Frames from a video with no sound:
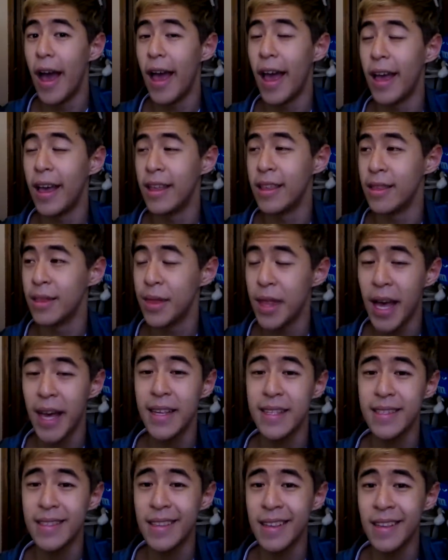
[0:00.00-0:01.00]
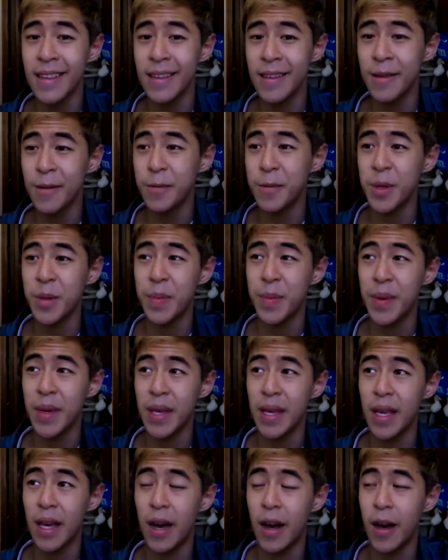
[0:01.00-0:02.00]
And last thing would
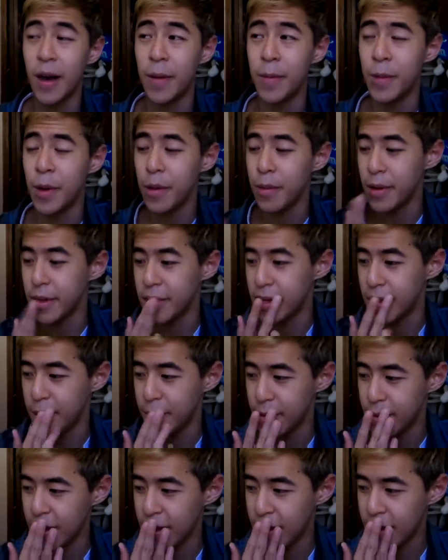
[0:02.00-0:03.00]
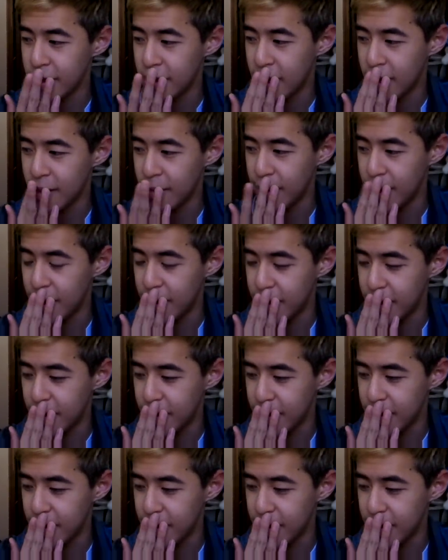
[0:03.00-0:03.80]
be, what was it? What was I going to talk about?